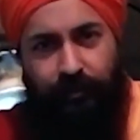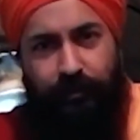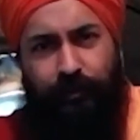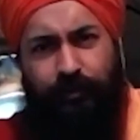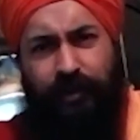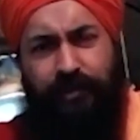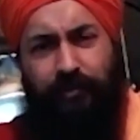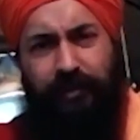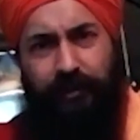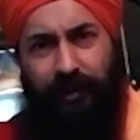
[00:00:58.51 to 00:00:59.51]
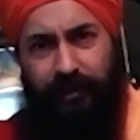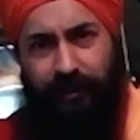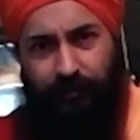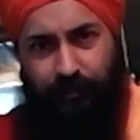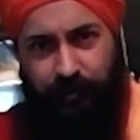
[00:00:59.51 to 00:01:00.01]
So today's mantra
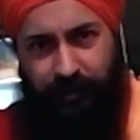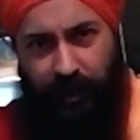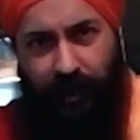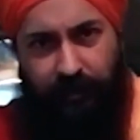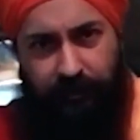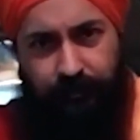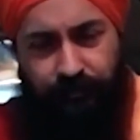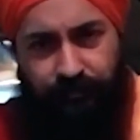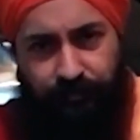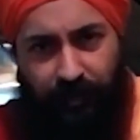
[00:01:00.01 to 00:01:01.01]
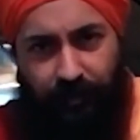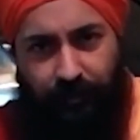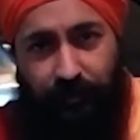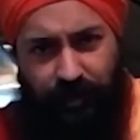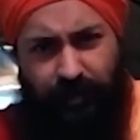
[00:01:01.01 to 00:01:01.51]
that I'm going to share
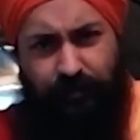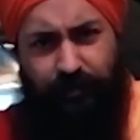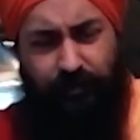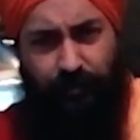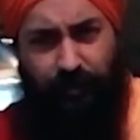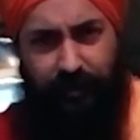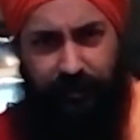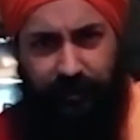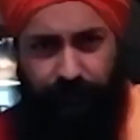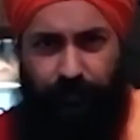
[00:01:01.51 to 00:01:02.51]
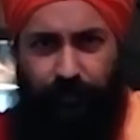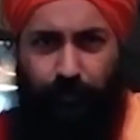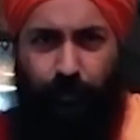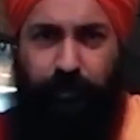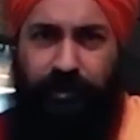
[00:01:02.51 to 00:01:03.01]
or chant with you, at least for a few
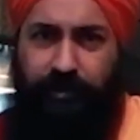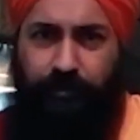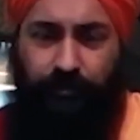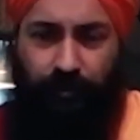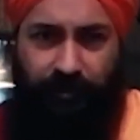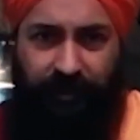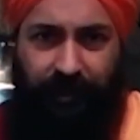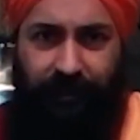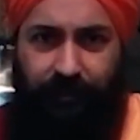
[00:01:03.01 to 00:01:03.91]
moments before we dive